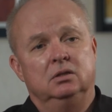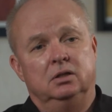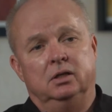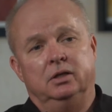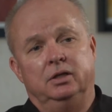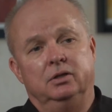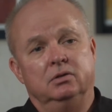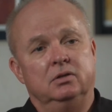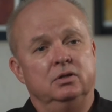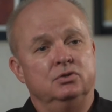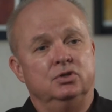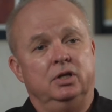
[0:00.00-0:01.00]
They're here,
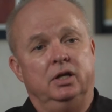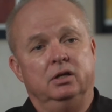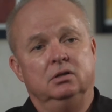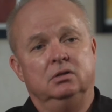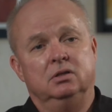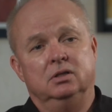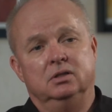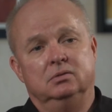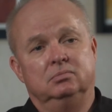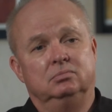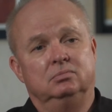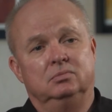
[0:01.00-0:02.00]
they're scared, they're
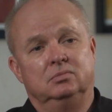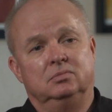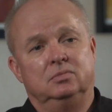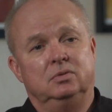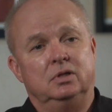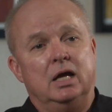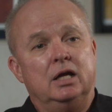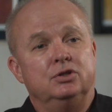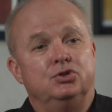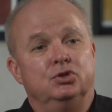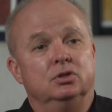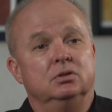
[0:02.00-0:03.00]
not
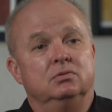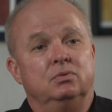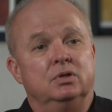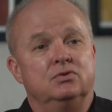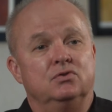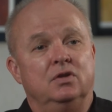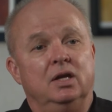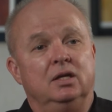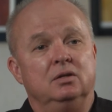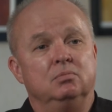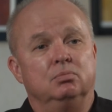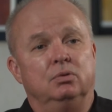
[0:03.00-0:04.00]
sure of what's
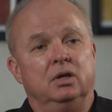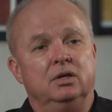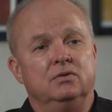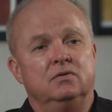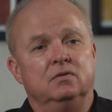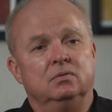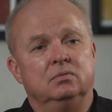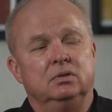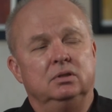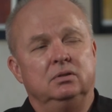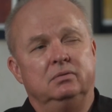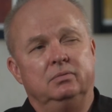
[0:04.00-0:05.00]
taking place,
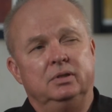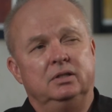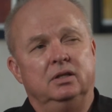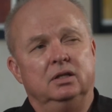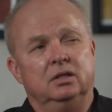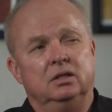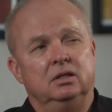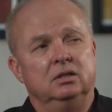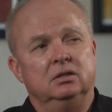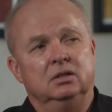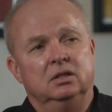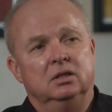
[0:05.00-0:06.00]
and we tend
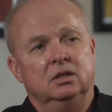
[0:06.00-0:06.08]
to